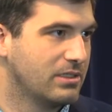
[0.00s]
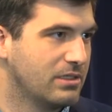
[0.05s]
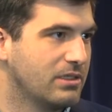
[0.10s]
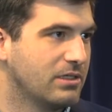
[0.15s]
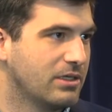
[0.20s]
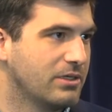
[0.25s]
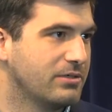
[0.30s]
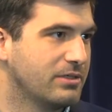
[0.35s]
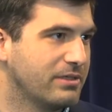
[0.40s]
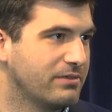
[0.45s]

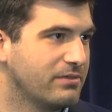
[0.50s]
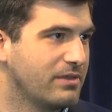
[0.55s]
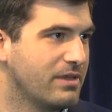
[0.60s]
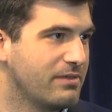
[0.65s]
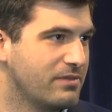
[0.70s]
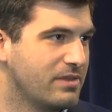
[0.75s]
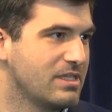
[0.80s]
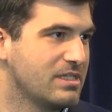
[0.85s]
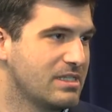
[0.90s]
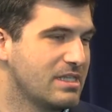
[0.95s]

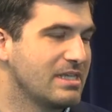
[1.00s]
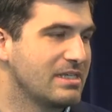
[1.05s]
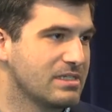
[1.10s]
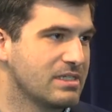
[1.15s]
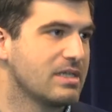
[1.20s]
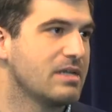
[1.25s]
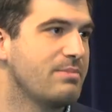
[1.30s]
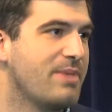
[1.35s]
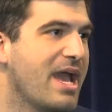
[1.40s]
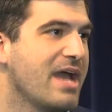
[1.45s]
if this thing's
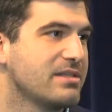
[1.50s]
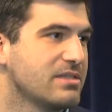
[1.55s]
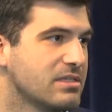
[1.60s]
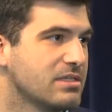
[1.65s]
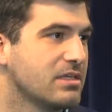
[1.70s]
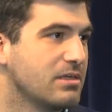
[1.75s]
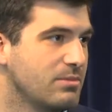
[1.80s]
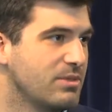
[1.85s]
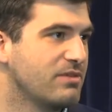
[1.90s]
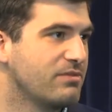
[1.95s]
going to pass, it's
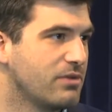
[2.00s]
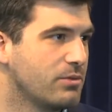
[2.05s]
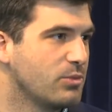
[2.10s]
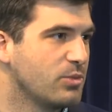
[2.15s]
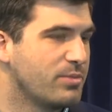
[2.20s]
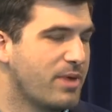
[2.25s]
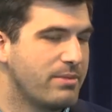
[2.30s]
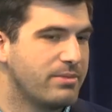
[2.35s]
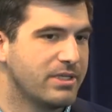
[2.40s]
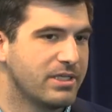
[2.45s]
going to be from
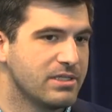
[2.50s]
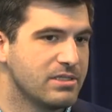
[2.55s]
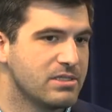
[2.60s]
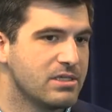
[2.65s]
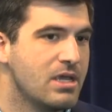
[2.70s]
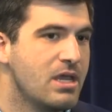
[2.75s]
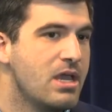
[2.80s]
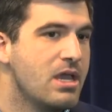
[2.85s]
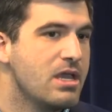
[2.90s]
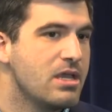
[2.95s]
Republicans.
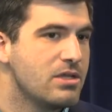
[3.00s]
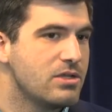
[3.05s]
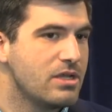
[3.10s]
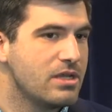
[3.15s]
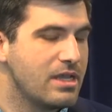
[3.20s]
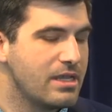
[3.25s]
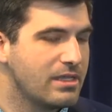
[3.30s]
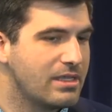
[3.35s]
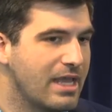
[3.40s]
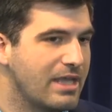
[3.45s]

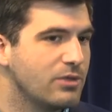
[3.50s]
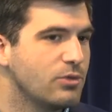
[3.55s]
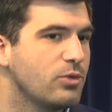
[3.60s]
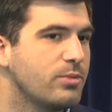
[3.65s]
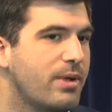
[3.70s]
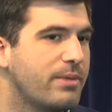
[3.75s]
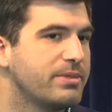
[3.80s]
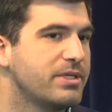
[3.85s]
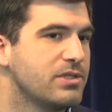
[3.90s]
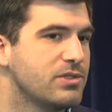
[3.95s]
Can the
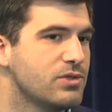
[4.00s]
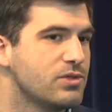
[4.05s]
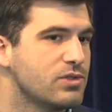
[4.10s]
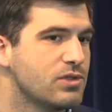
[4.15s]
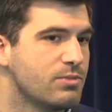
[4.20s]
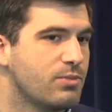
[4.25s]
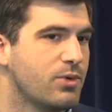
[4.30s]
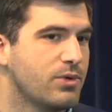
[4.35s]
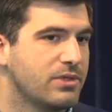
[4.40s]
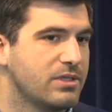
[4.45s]
Republicans who
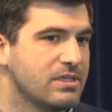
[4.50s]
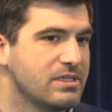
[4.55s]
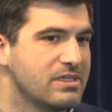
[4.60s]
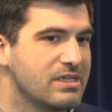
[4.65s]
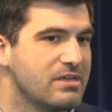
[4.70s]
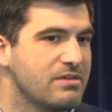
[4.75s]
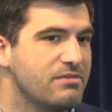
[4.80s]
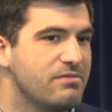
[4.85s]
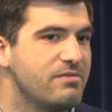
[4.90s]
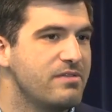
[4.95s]
support this
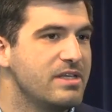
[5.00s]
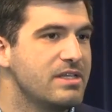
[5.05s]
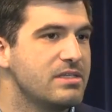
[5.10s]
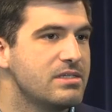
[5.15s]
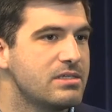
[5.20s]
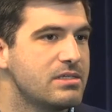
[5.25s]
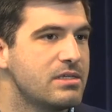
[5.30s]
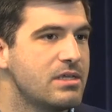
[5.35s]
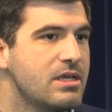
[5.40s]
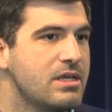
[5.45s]

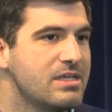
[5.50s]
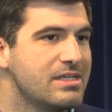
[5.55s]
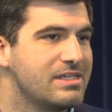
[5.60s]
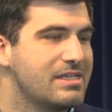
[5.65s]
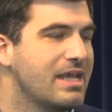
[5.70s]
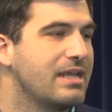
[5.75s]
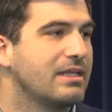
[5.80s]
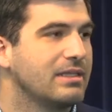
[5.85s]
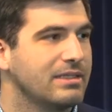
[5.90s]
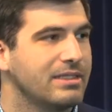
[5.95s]
convince
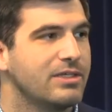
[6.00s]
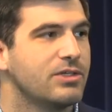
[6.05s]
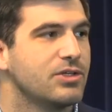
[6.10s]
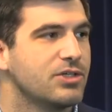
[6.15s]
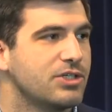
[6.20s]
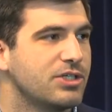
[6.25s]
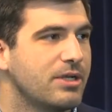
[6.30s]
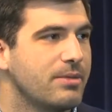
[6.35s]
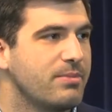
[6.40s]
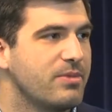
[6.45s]
Senate
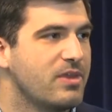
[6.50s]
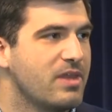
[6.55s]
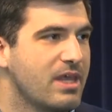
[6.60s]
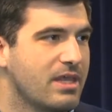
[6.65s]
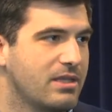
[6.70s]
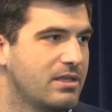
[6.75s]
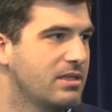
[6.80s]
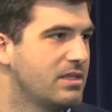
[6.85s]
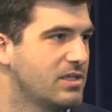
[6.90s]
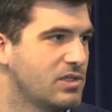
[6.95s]
leadership
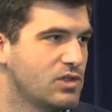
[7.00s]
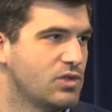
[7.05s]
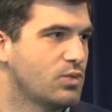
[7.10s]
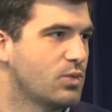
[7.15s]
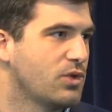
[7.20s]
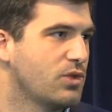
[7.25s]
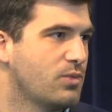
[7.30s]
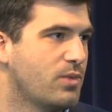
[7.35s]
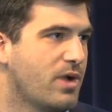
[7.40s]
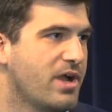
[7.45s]
that this is
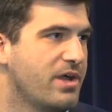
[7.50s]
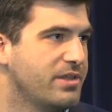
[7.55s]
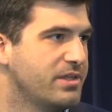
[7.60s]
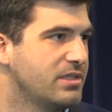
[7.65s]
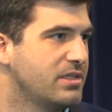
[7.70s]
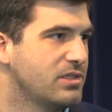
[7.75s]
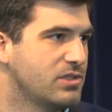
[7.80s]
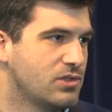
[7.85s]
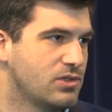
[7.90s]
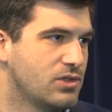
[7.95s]
worthwhile, that
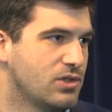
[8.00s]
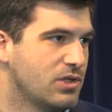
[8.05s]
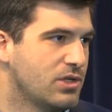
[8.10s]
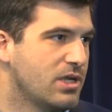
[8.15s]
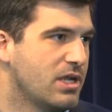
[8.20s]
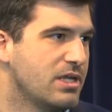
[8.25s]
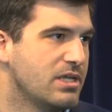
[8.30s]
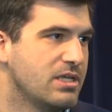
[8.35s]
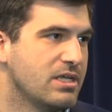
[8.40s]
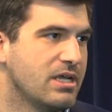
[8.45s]
this is a good
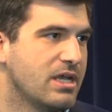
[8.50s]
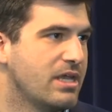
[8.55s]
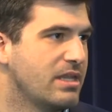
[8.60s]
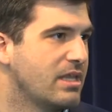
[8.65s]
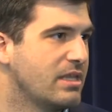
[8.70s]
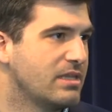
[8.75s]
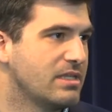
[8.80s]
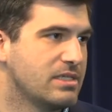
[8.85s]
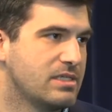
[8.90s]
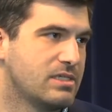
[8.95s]
idea, and
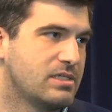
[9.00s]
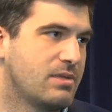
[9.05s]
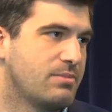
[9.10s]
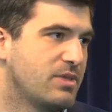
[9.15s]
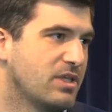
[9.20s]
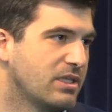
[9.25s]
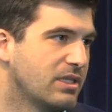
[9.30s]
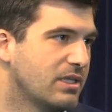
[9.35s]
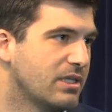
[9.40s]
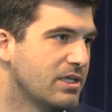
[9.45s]
that this is
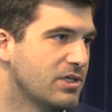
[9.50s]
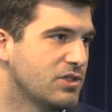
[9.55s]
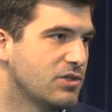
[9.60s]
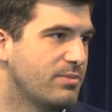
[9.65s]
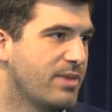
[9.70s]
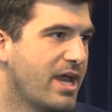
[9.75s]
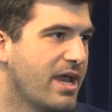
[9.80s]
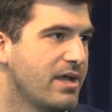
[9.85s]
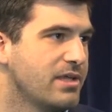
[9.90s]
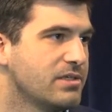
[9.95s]
something that they should
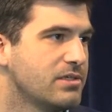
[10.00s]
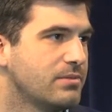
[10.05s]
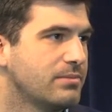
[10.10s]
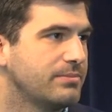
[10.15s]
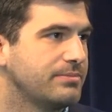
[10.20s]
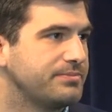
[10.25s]
pass?